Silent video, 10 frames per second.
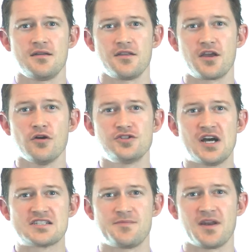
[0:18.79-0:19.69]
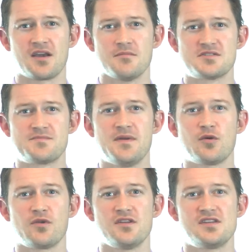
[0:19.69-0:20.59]
The coach asked me to come
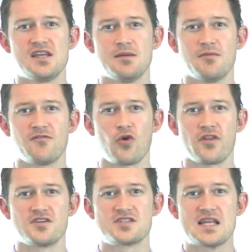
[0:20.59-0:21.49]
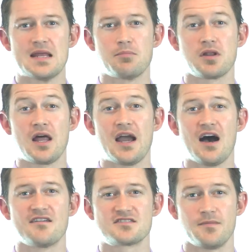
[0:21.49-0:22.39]
speak with the team before their state
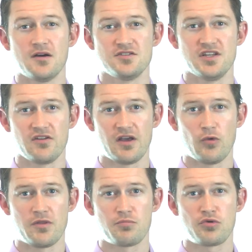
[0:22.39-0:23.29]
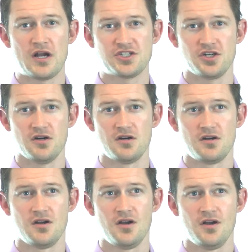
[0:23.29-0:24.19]
playoffs about dealing with pressure,
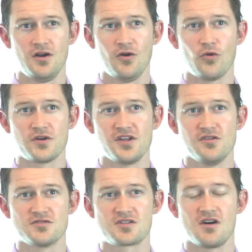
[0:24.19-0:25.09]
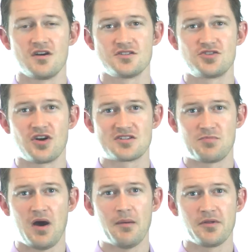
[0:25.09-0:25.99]
or to use constructs
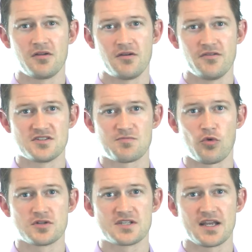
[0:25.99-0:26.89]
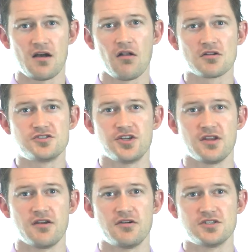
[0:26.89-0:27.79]
popular in the sports psychology
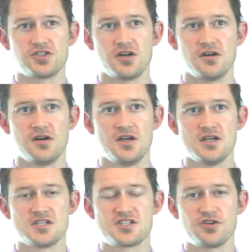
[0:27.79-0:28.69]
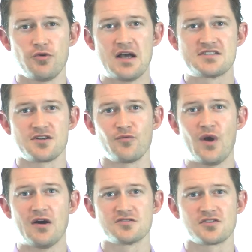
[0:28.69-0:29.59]
literature, stress,
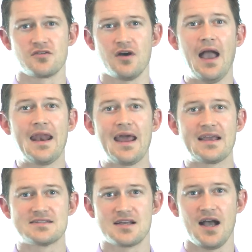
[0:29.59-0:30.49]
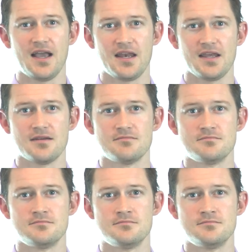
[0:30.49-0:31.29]
arousal, and anxiety.